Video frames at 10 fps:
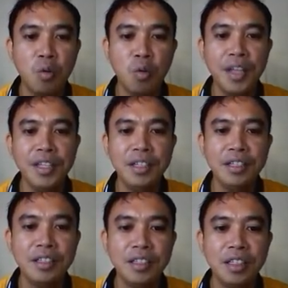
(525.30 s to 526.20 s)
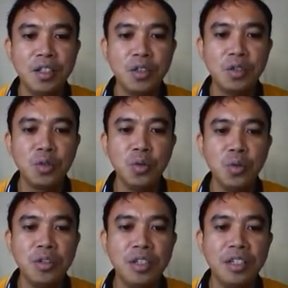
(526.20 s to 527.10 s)
1,
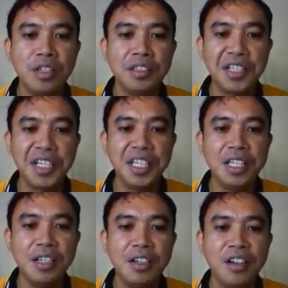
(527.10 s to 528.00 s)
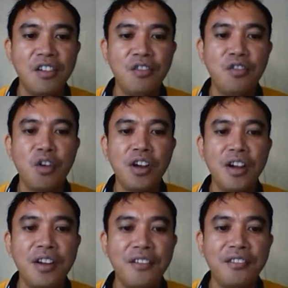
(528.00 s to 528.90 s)
2, 3,
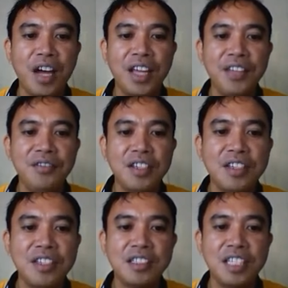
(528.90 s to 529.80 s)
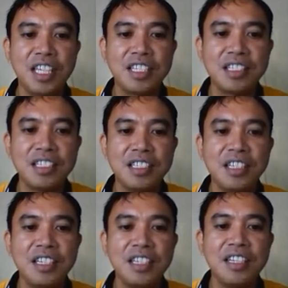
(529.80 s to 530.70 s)
4, 5, 6,
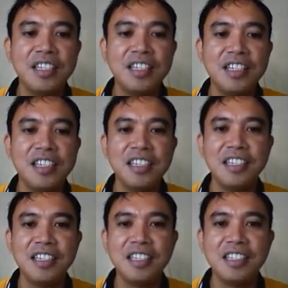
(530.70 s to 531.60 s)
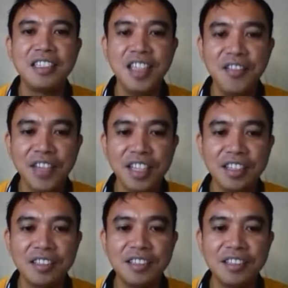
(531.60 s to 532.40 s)
7.